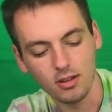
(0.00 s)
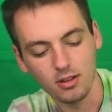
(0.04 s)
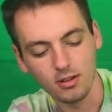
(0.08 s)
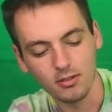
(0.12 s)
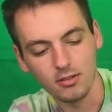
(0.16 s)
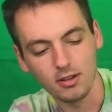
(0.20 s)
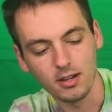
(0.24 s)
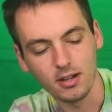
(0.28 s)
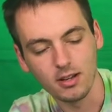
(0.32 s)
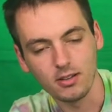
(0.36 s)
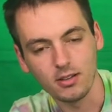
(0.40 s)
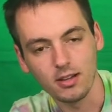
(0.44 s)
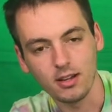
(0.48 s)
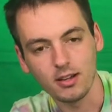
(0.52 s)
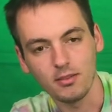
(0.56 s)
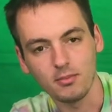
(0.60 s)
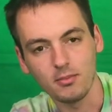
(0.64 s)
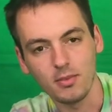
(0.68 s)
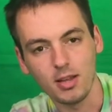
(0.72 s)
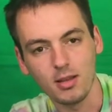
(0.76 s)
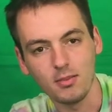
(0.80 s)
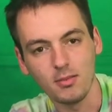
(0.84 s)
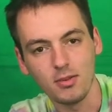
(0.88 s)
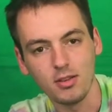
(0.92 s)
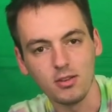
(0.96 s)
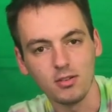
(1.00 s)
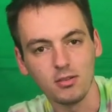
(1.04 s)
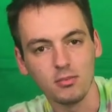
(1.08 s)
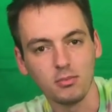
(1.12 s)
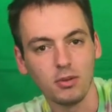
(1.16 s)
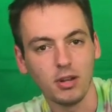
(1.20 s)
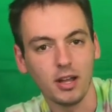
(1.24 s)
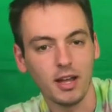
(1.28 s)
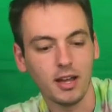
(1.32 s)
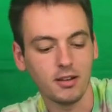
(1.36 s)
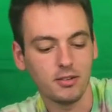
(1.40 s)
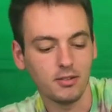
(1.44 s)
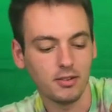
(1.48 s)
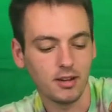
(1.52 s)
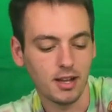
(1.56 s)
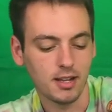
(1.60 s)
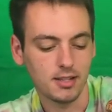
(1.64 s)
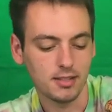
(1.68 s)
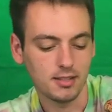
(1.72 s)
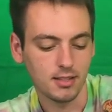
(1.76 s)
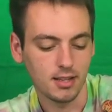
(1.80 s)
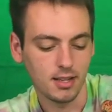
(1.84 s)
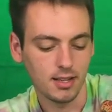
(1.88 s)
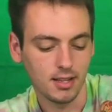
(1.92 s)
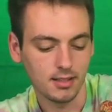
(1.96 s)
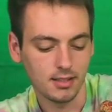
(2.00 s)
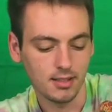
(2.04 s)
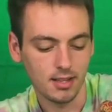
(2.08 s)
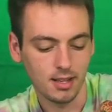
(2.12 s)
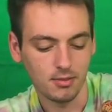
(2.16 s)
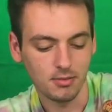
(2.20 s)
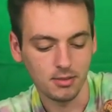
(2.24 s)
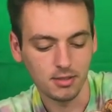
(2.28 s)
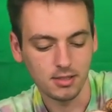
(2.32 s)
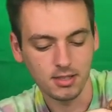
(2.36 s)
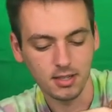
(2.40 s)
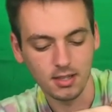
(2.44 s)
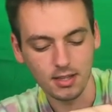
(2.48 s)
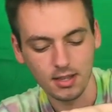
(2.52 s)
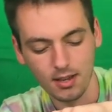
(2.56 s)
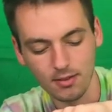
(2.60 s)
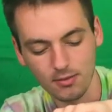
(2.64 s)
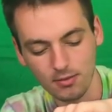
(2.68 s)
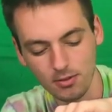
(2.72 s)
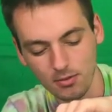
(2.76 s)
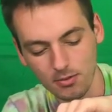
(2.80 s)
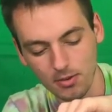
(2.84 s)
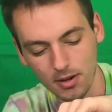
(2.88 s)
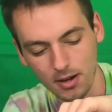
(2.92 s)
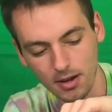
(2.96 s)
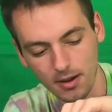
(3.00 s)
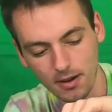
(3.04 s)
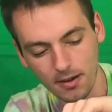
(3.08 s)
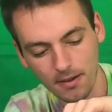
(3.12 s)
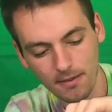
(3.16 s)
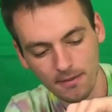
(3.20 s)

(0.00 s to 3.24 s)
around like maybe your black rat snakes that we see everywhere.